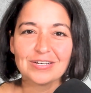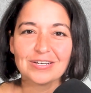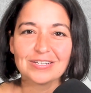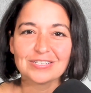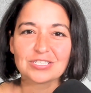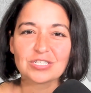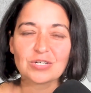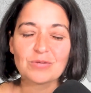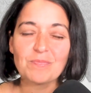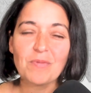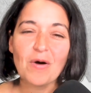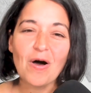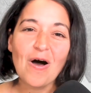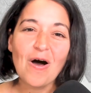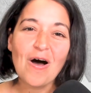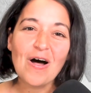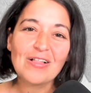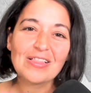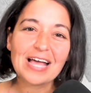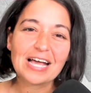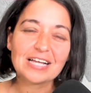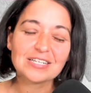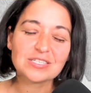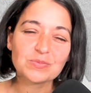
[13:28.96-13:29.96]
So,
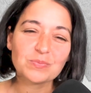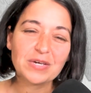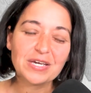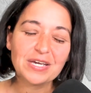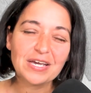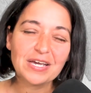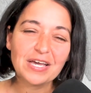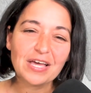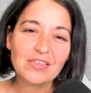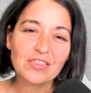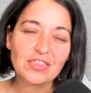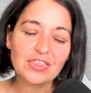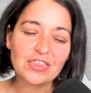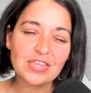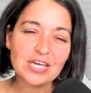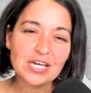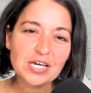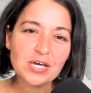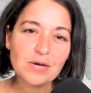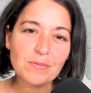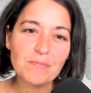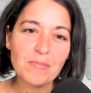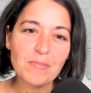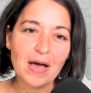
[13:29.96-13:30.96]
Paul, as we
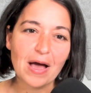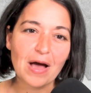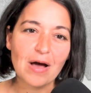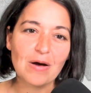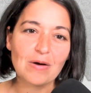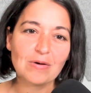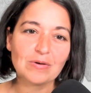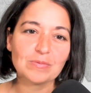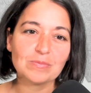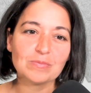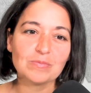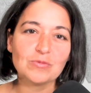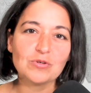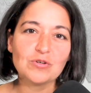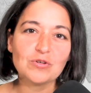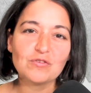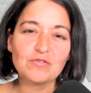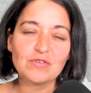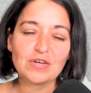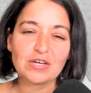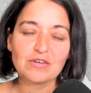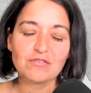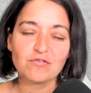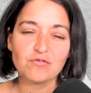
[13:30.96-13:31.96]
think about
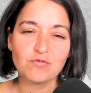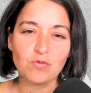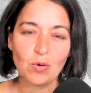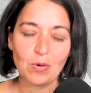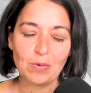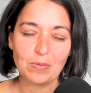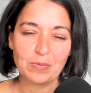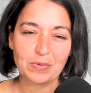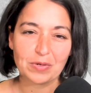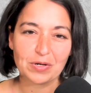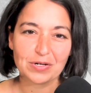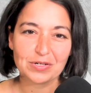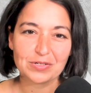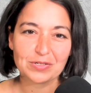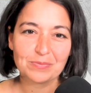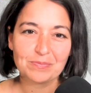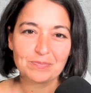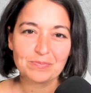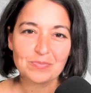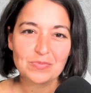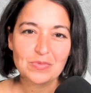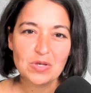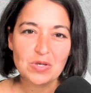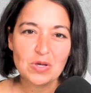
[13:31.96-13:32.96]
moving forward,
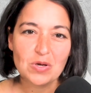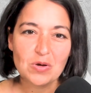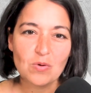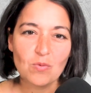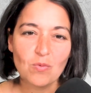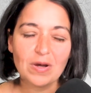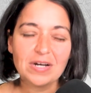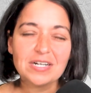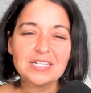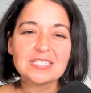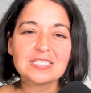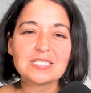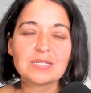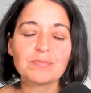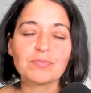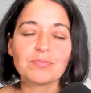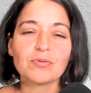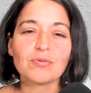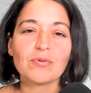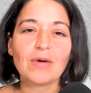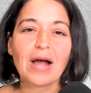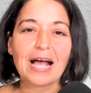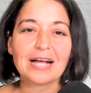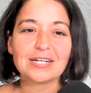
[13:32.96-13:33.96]
what is a
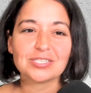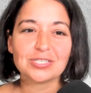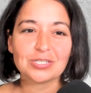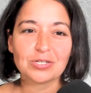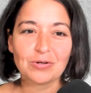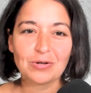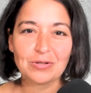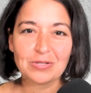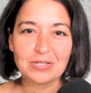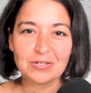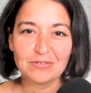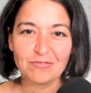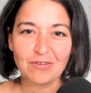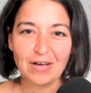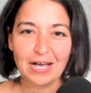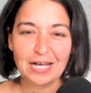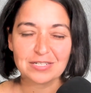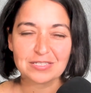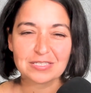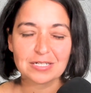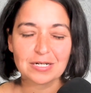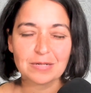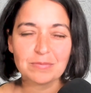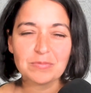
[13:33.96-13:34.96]
practical
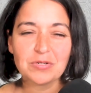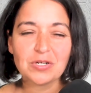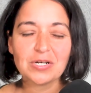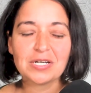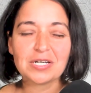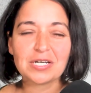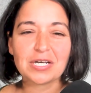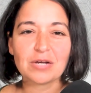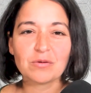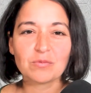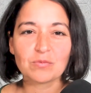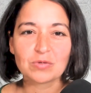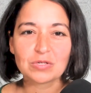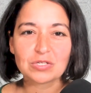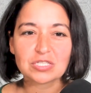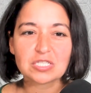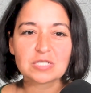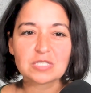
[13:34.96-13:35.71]
advice? And I'm going to get real